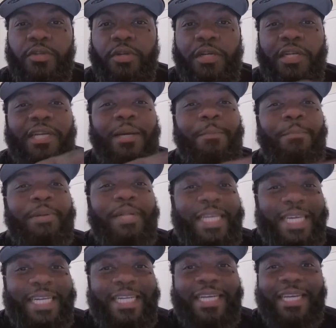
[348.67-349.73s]
you're
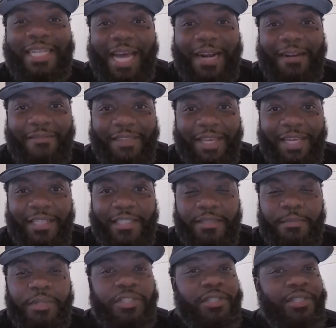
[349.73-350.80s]
completing a lot of
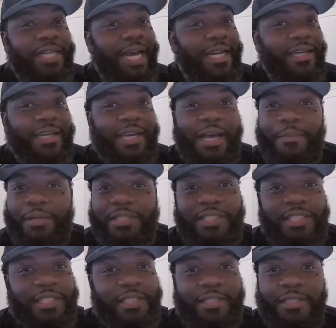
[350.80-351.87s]
things, but you're not
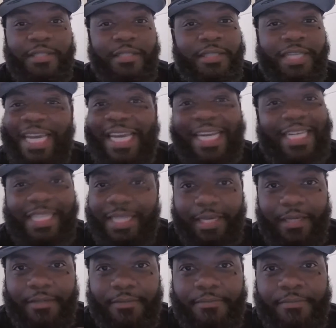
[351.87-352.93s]
accomplishing
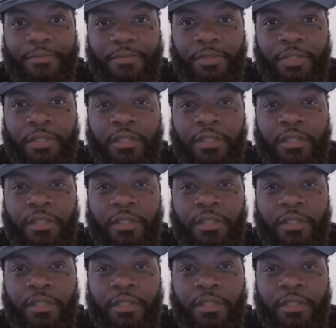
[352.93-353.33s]
anything.